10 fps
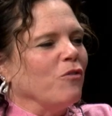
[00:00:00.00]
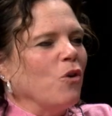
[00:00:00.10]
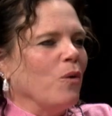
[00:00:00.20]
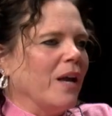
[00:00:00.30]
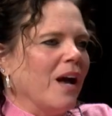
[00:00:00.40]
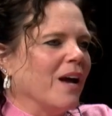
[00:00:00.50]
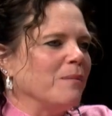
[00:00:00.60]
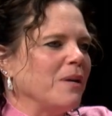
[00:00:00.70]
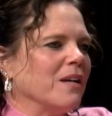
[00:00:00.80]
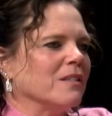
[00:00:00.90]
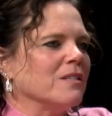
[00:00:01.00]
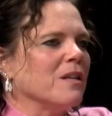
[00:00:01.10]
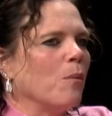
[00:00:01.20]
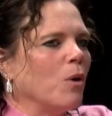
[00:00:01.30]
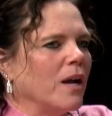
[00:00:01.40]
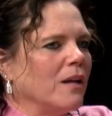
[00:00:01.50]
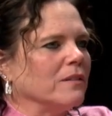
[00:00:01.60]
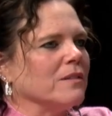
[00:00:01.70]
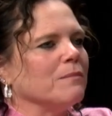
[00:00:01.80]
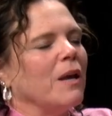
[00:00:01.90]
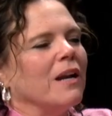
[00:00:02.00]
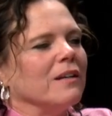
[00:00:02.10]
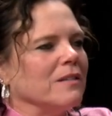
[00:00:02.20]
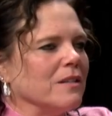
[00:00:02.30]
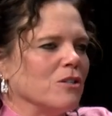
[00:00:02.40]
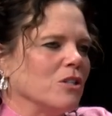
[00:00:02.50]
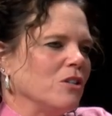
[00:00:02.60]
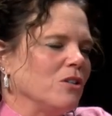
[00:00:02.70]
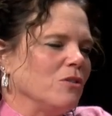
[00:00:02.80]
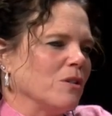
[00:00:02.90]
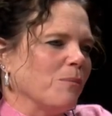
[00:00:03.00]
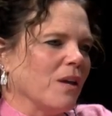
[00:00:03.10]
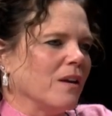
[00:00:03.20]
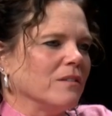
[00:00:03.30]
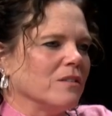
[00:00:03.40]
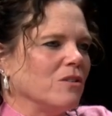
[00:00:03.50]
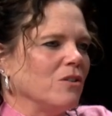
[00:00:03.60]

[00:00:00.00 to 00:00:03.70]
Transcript: going on because someone else made a decision to do something else.